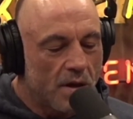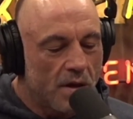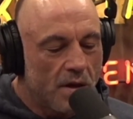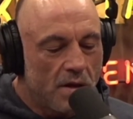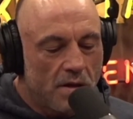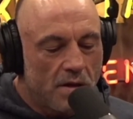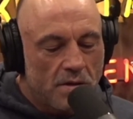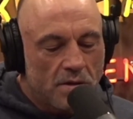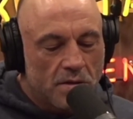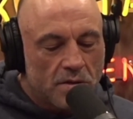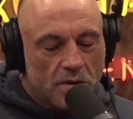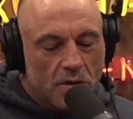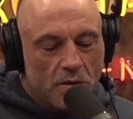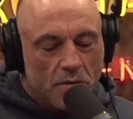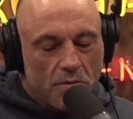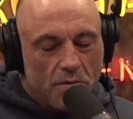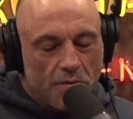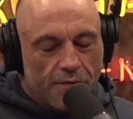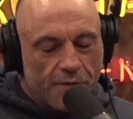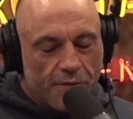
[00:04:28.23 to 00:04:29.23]
So
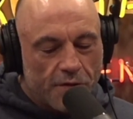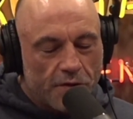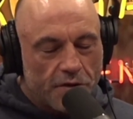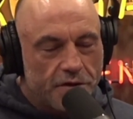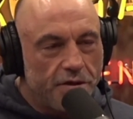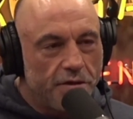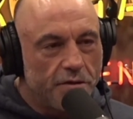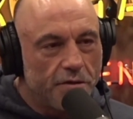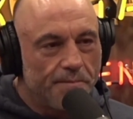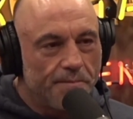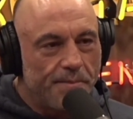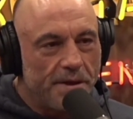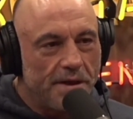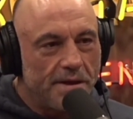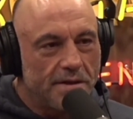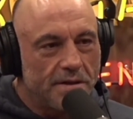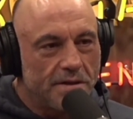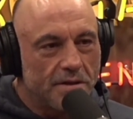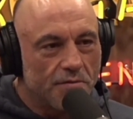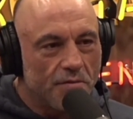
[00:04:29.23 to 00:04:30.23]
first
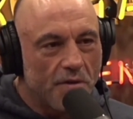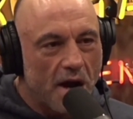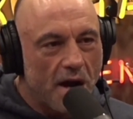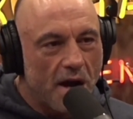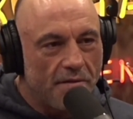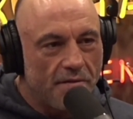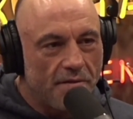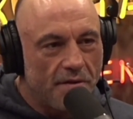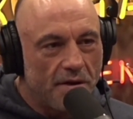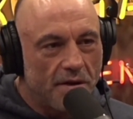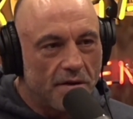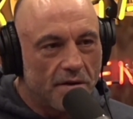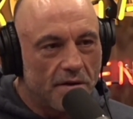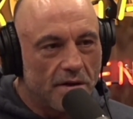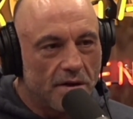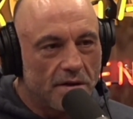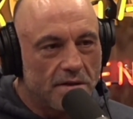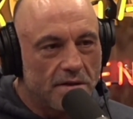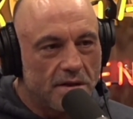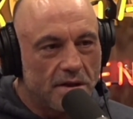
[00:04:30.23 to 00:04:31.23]
Europeans arrive here
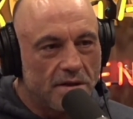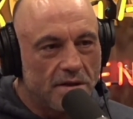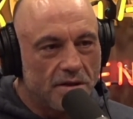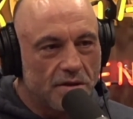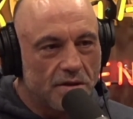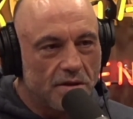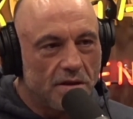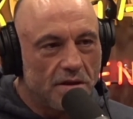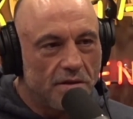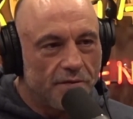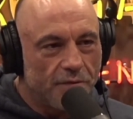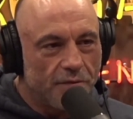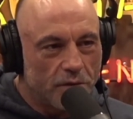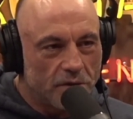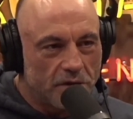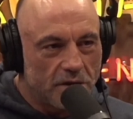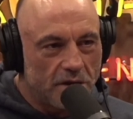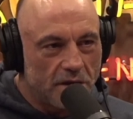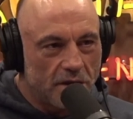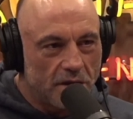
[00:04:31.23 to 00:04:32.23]
essentially in the
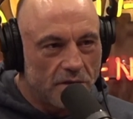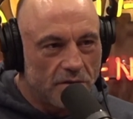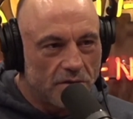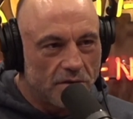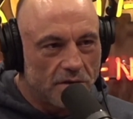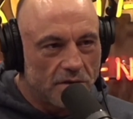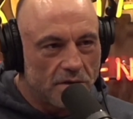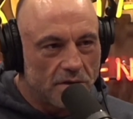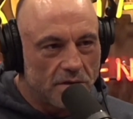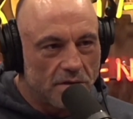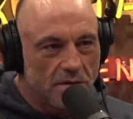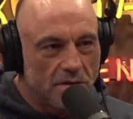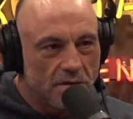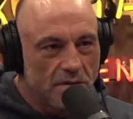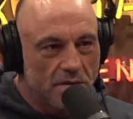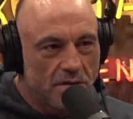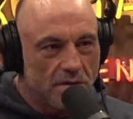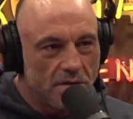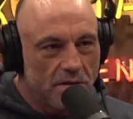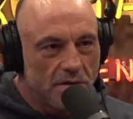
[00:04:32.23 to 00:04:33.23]
1400s,
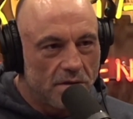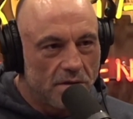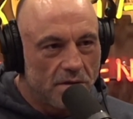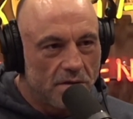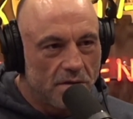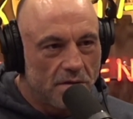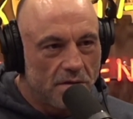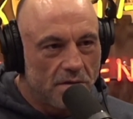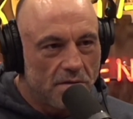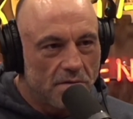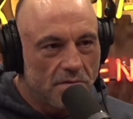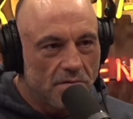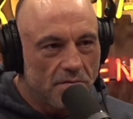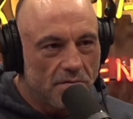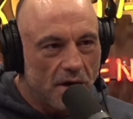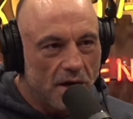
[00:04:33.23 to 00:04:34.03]
right?